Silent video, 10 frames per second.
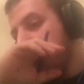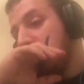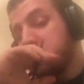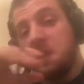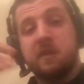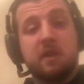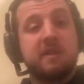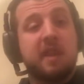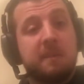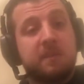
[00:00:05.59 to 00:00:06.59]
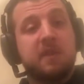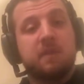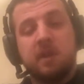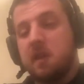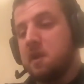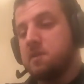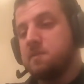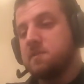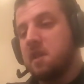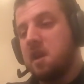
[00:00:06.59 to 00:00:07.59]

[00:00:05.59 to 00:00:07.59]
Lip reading: It's my third attempt for this video